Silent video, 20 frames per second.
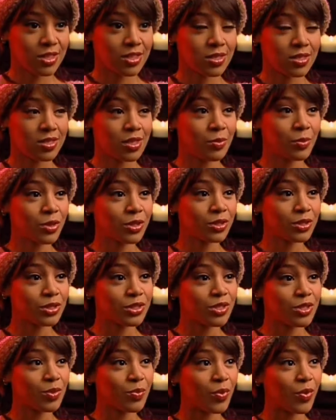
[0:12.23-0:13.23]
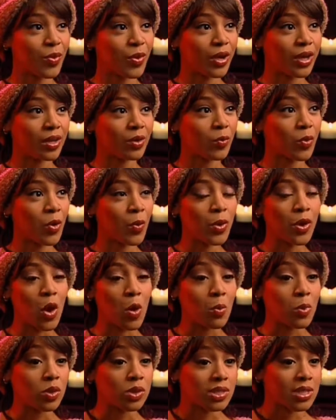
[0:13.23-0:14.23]
Similar to the point where
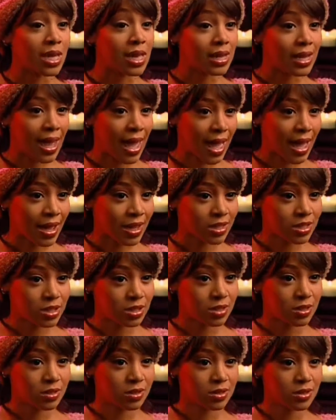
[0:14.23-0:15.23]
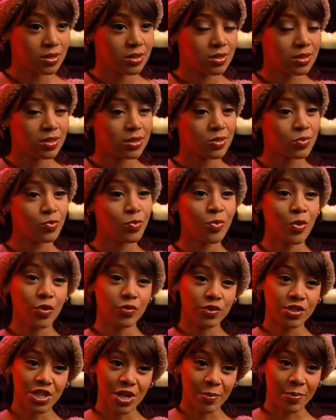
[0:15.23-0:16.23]
we almost clashed.
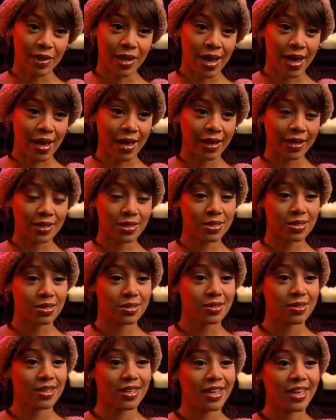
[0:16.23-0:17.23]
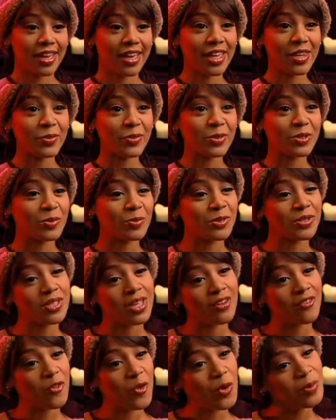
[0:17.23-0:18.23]
Both Geminis, and it was
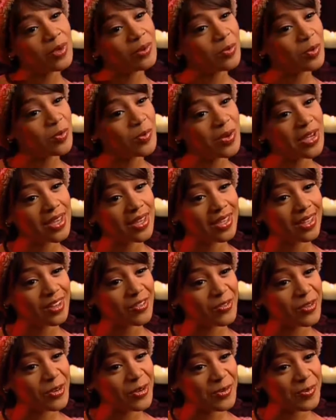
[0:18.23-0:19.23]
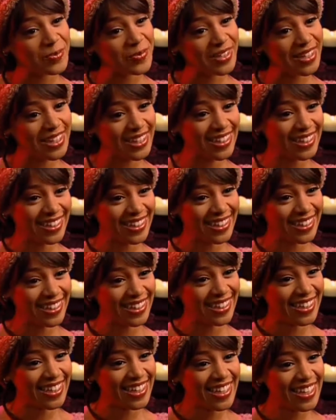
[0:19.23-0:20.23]
almost like four people being in a room.